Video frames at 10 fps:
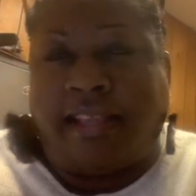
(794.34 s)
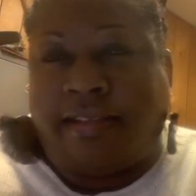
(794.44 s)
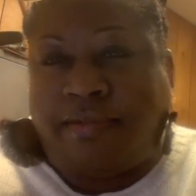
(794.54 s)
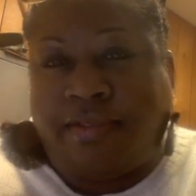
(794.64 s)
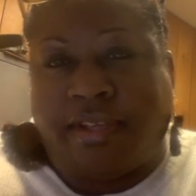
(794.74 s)

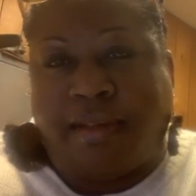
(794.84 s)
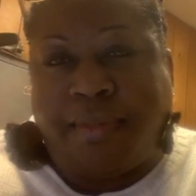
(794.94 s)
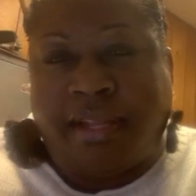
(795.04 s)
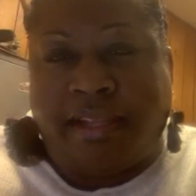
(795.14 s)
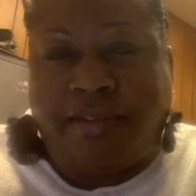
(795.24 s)
that when you come
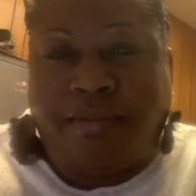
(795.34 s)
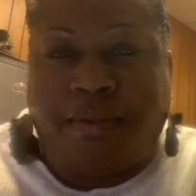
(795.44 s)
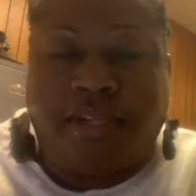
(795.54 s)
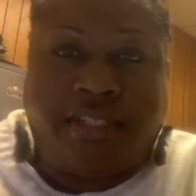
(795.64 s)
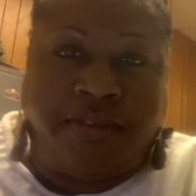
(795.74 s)
in and you
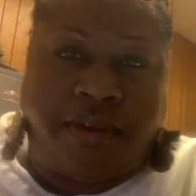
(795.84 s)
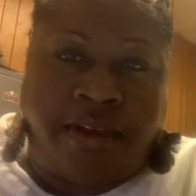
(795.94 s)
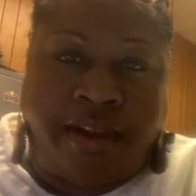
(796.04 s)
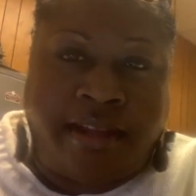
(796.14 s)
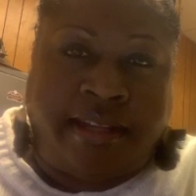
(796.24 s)
work so
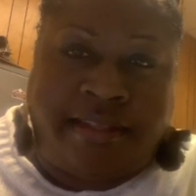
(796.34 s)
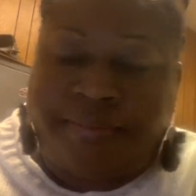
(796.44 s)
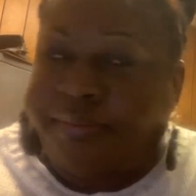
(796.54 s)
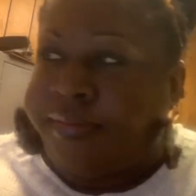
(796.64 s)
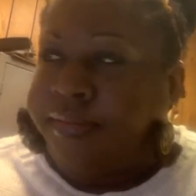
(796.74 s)
hard and
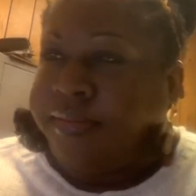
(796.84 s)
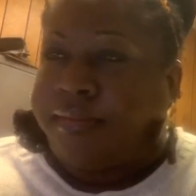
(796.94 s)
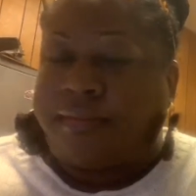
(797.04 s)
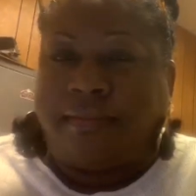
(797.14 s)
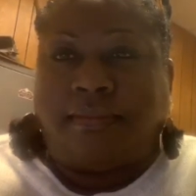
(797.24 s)

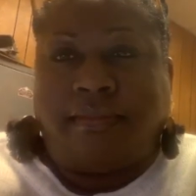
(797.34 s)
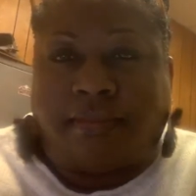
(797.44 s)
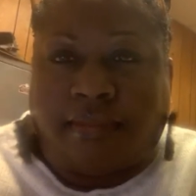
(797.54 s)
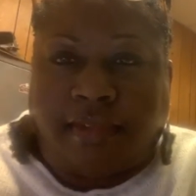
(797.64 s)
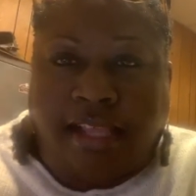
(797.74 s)

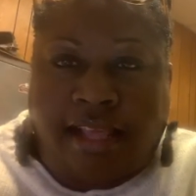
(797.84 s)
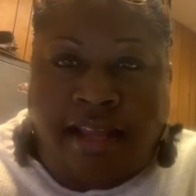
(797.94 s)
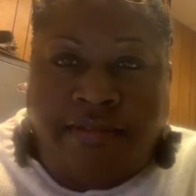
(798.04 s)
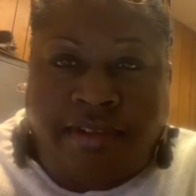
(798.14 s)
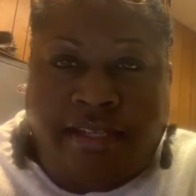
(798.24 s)
a
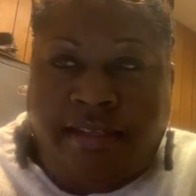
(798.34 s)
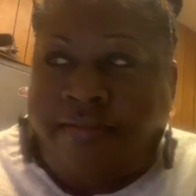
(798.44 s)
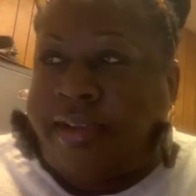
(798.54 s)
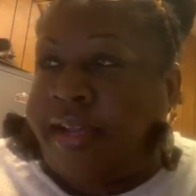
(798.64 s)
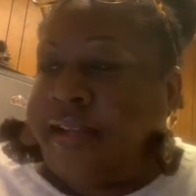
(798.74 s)
lot of running
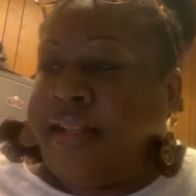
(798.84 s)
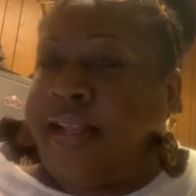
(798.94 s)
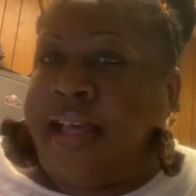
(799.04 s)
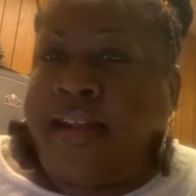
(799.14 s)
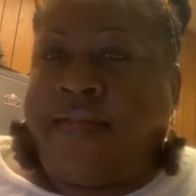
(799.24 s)
around, a
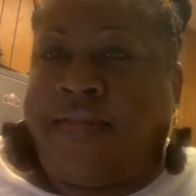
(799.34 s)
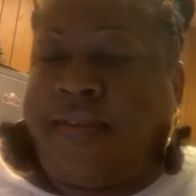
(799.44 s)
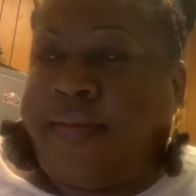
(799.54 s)
lot of